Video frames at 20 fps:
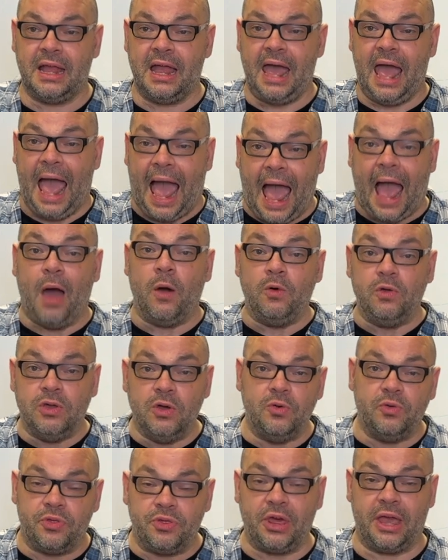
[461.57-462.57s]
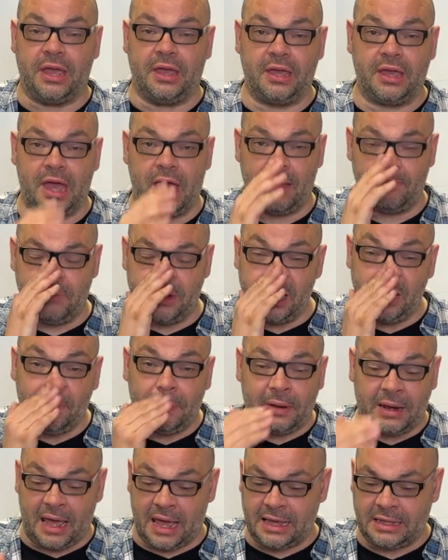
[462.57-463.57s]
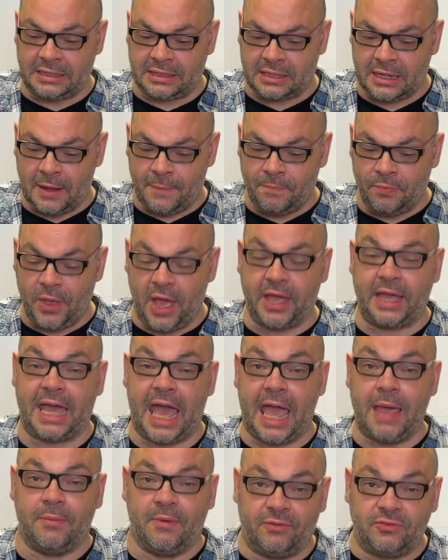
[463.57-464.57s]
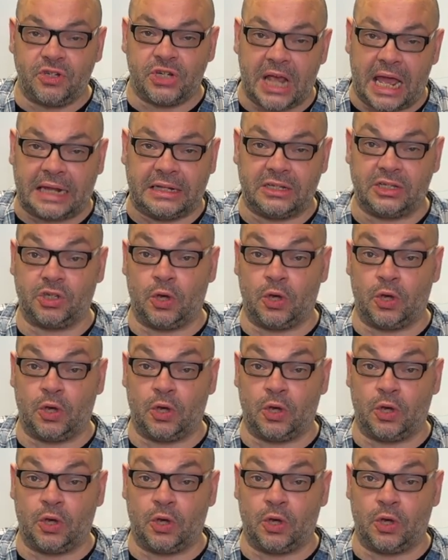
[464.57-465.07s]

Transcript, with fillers: how you think and manipulate a game of chance.